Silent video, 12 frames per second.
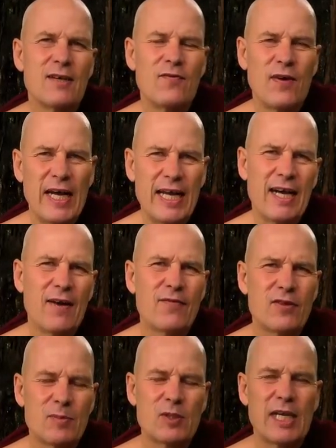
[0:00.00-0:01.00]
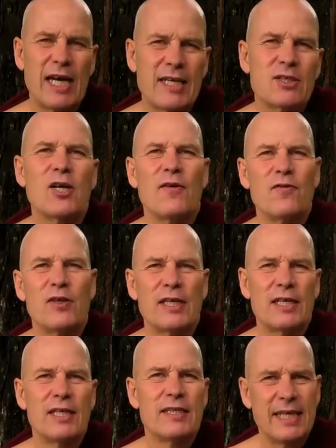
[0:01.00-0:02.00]
fire of samsaric suffering,
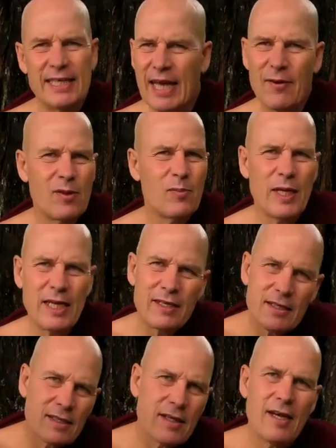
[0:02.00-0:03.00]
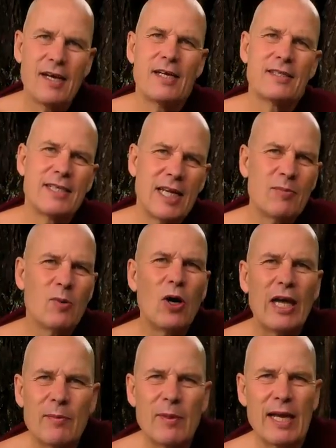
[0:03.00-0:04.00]
then I will make 10
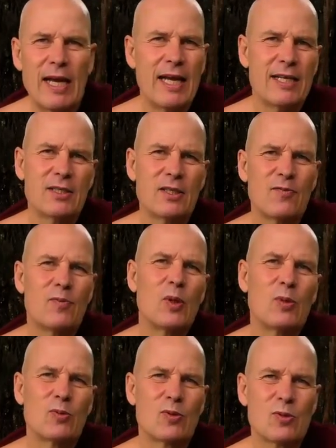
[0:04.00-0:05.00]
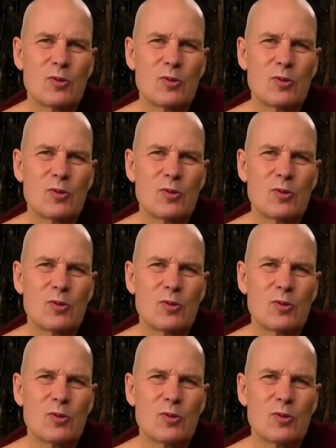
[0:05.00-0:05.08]
more Himalayas of bone.